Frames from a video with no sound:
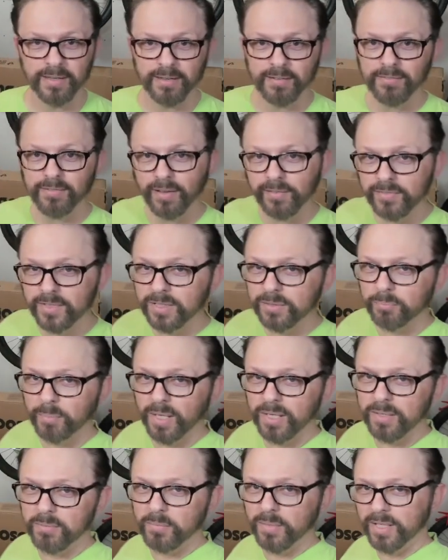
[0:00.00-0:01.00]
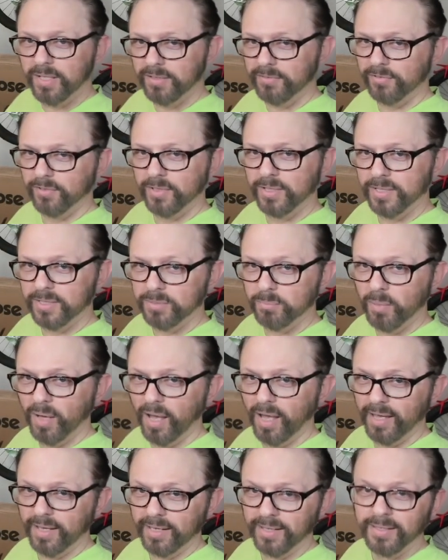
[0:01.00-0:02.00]
If I've just paid money for this
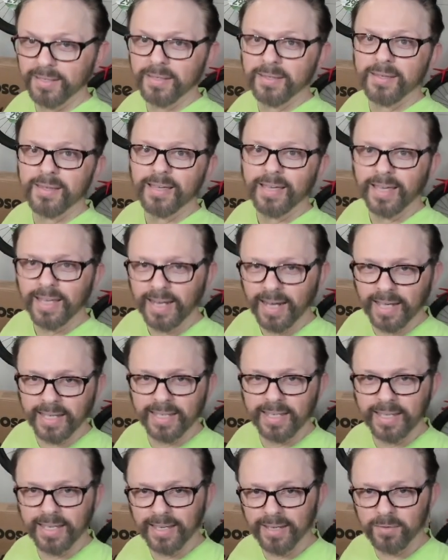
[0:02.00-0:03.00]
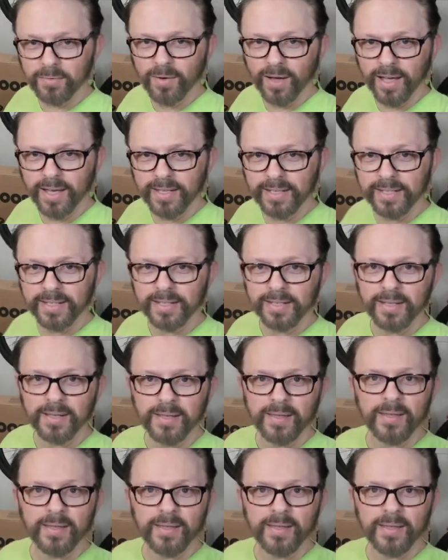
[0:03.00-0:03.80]
bike and I can't ride it,